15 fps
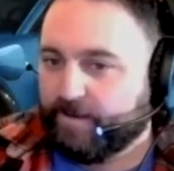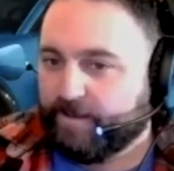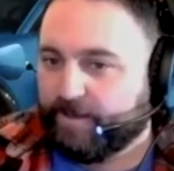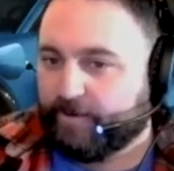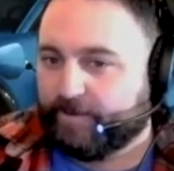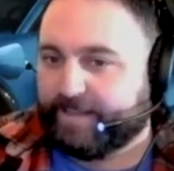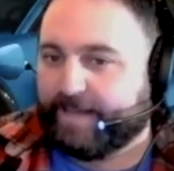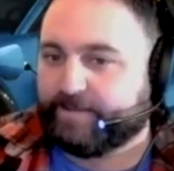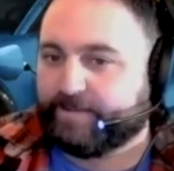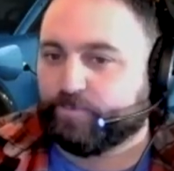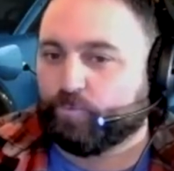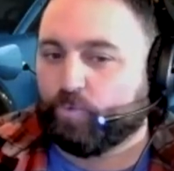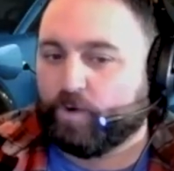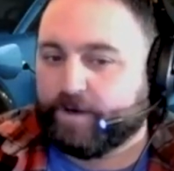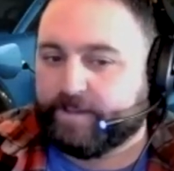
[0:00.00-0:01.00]
And that's
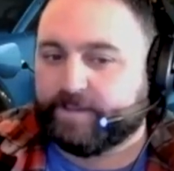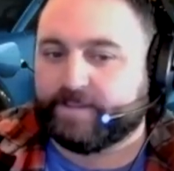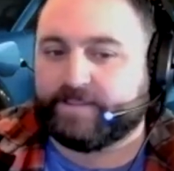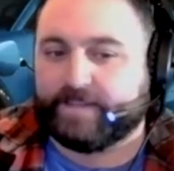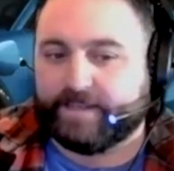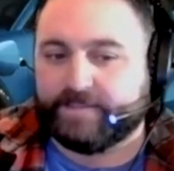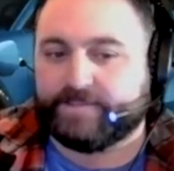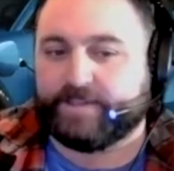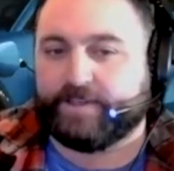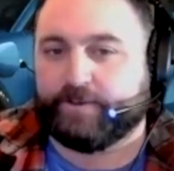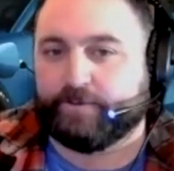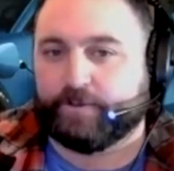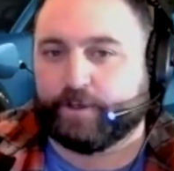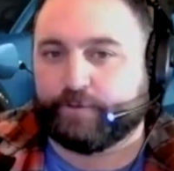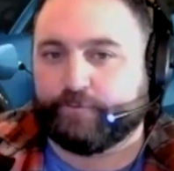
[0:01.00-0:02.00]
one of the things that
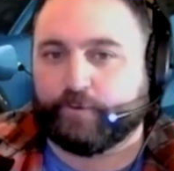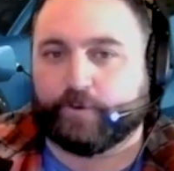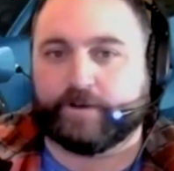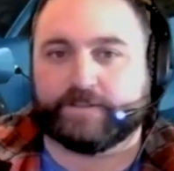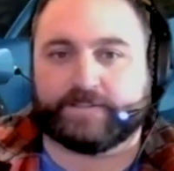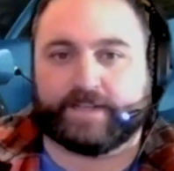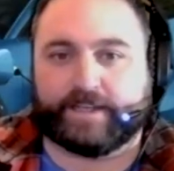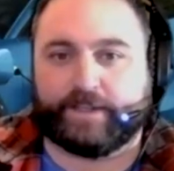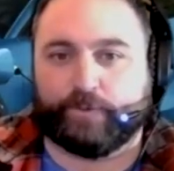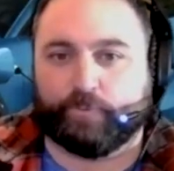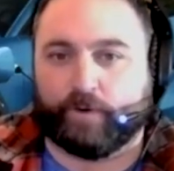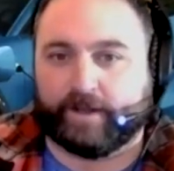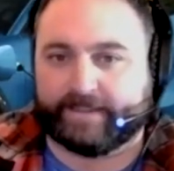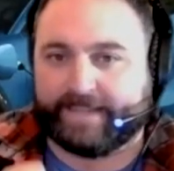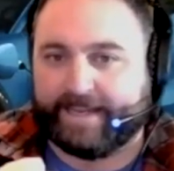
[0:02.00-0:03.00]
you look for, is like, you
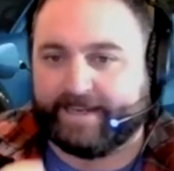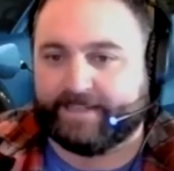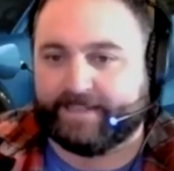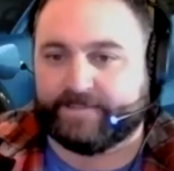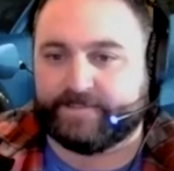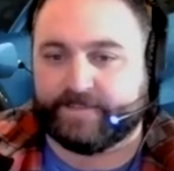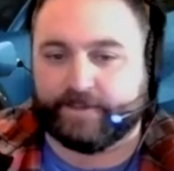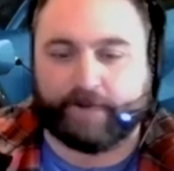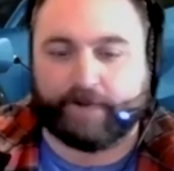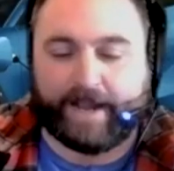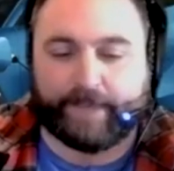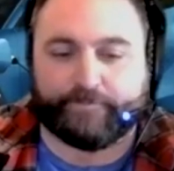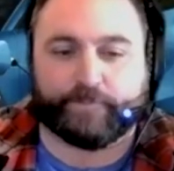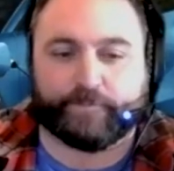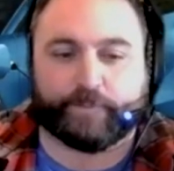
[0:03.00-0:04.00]
want that instant
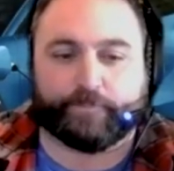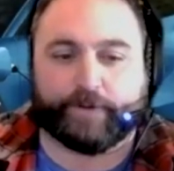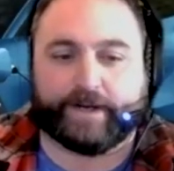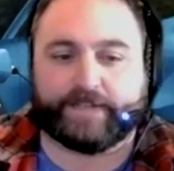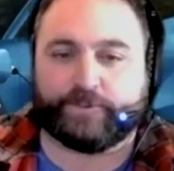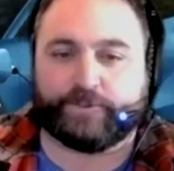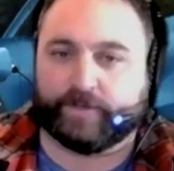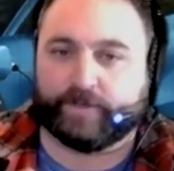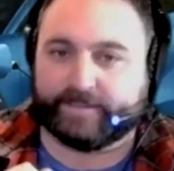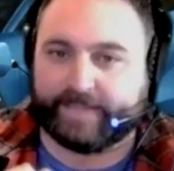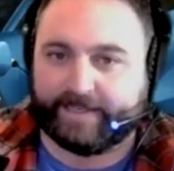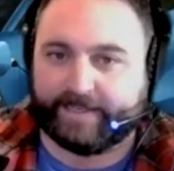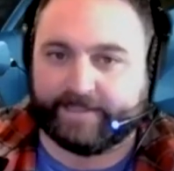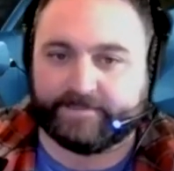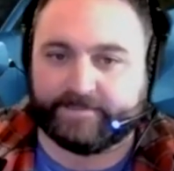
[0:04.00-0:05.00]
grab from the brakes. You want
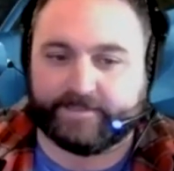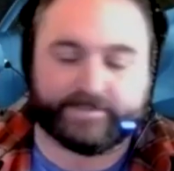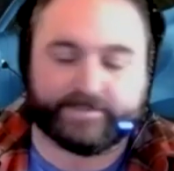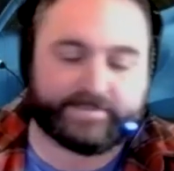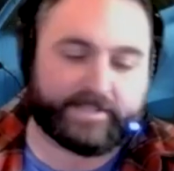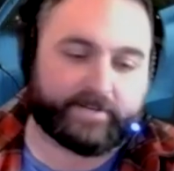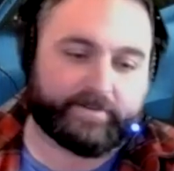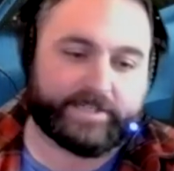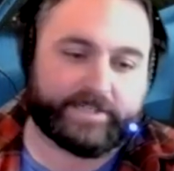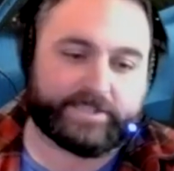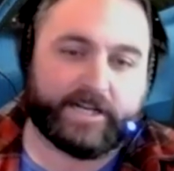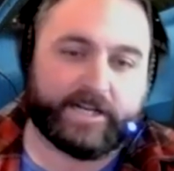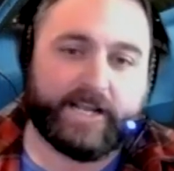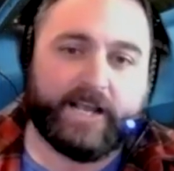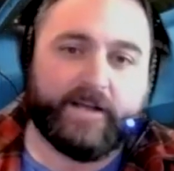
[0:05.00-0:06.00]
that instant
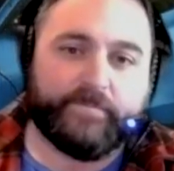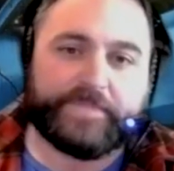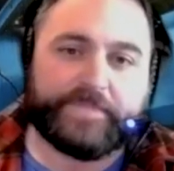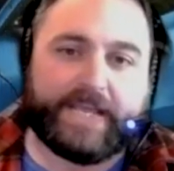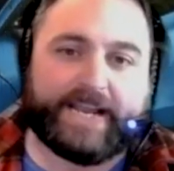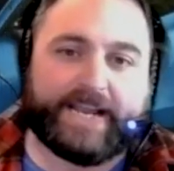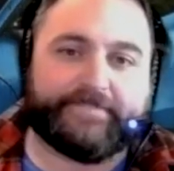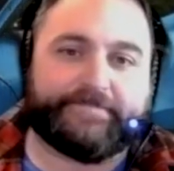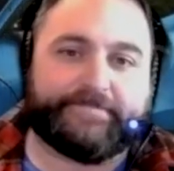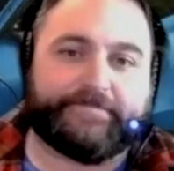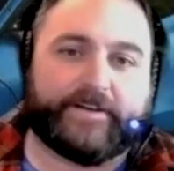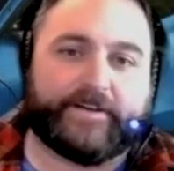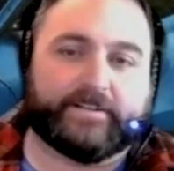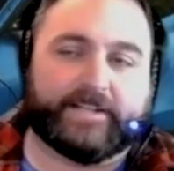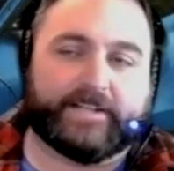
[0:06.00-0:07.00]
acceleration. And I
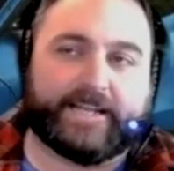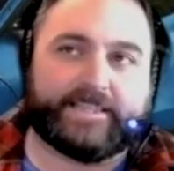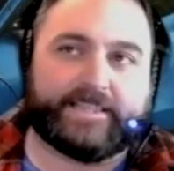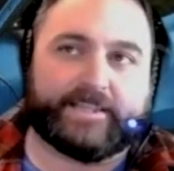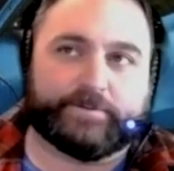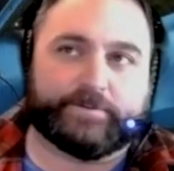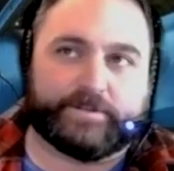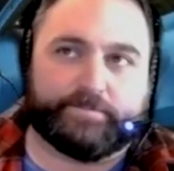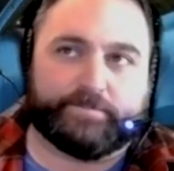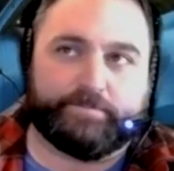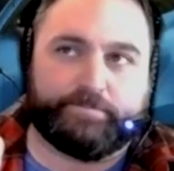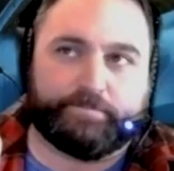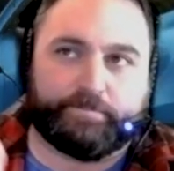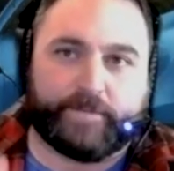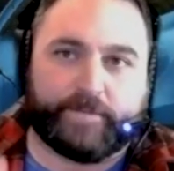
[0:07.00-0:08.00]
felt like there was a
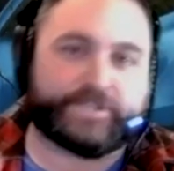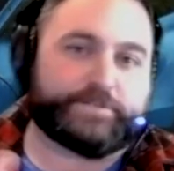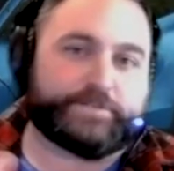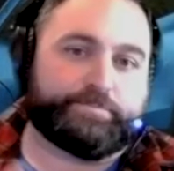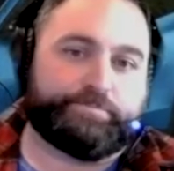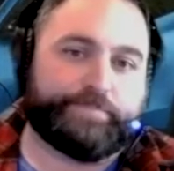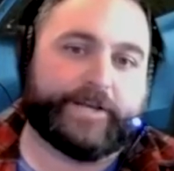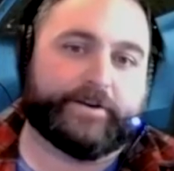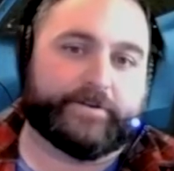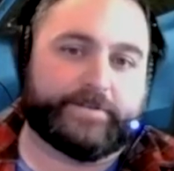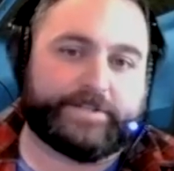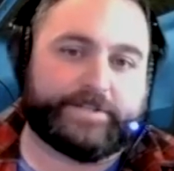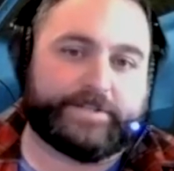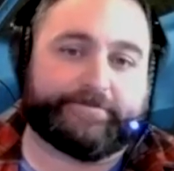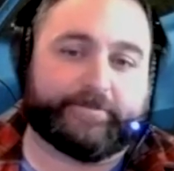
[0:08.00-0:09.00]
much bigger
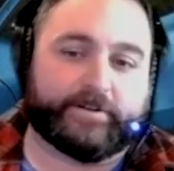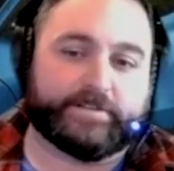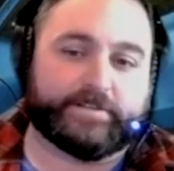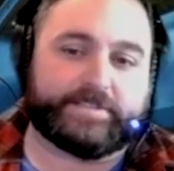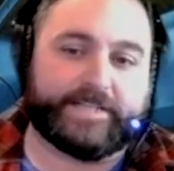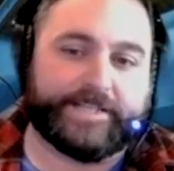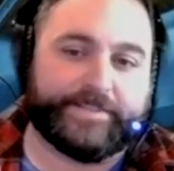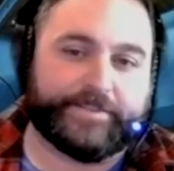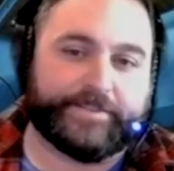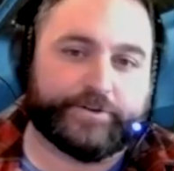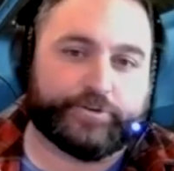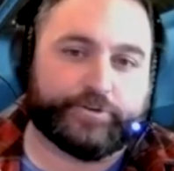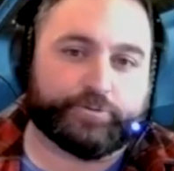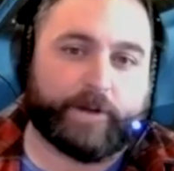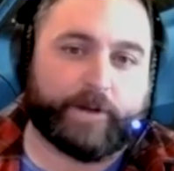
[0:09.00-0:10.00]
difference in the
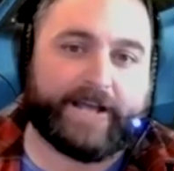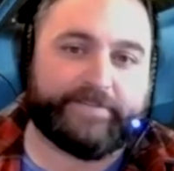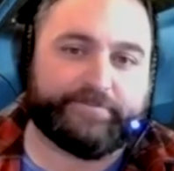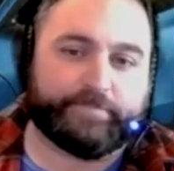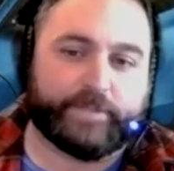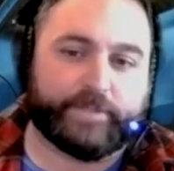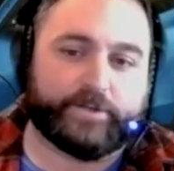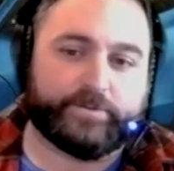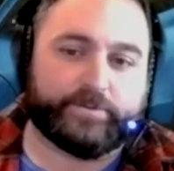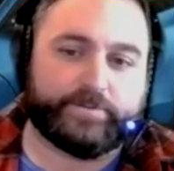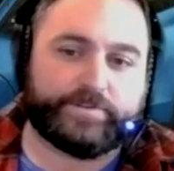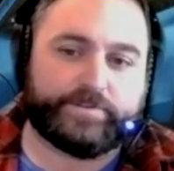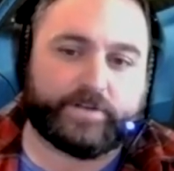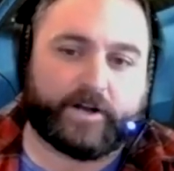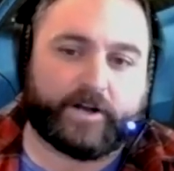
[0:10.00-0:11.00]
drive
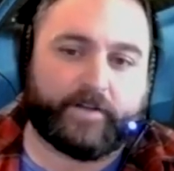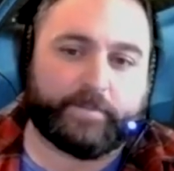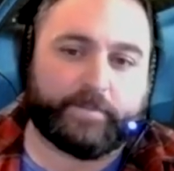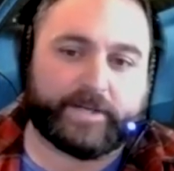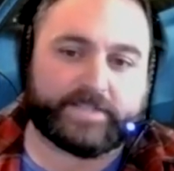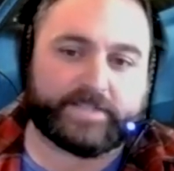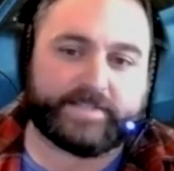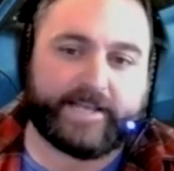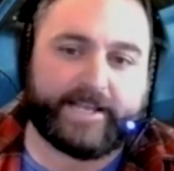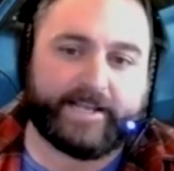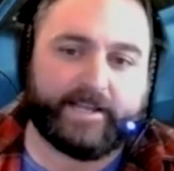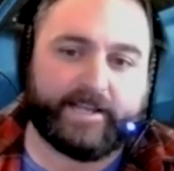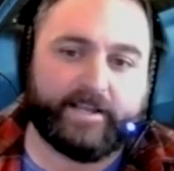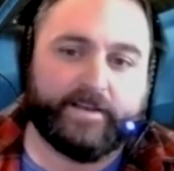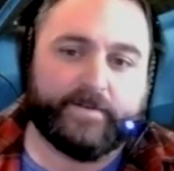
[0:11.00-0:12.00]
modes on the
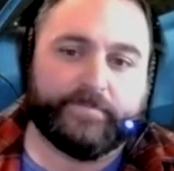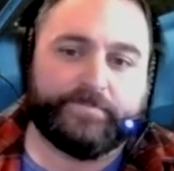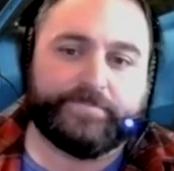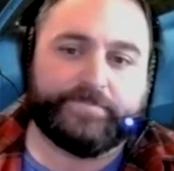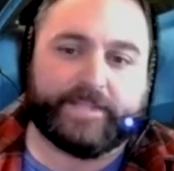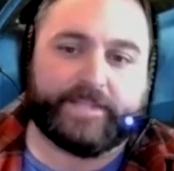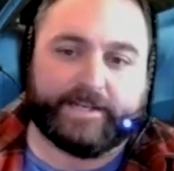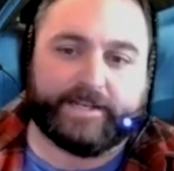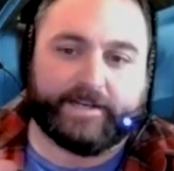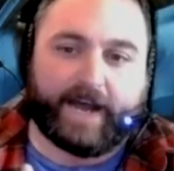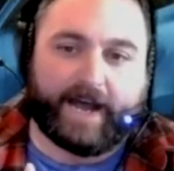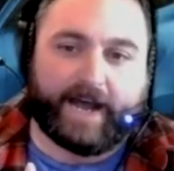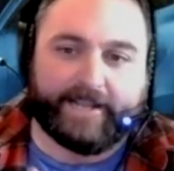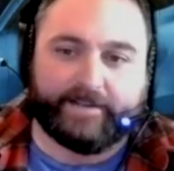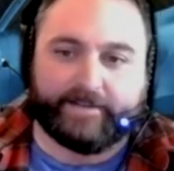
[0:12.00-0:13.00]
Mustang than
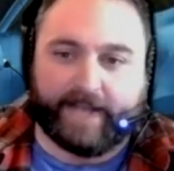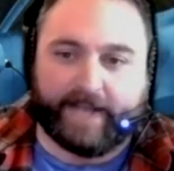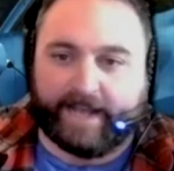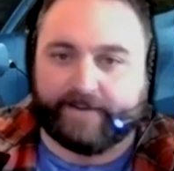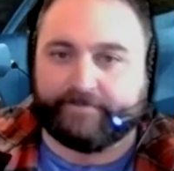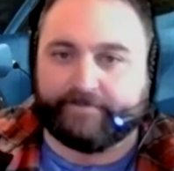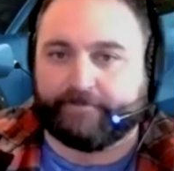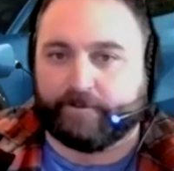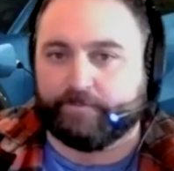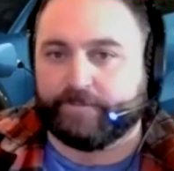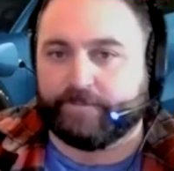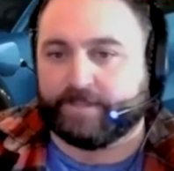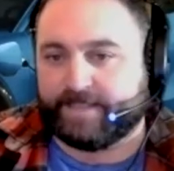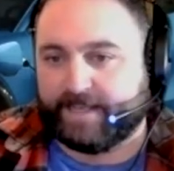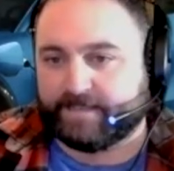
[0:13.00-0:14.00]
I got from
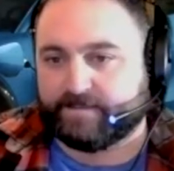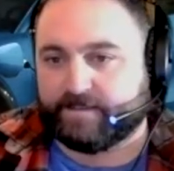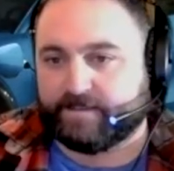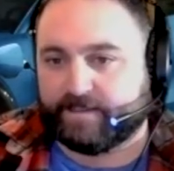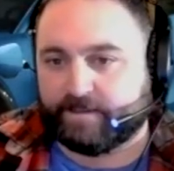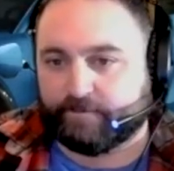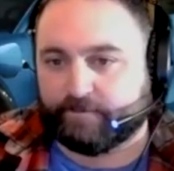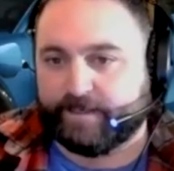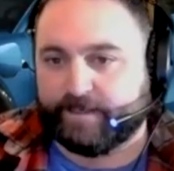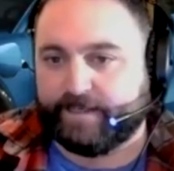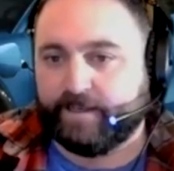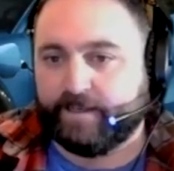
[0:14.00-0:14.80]
the Tesla 3.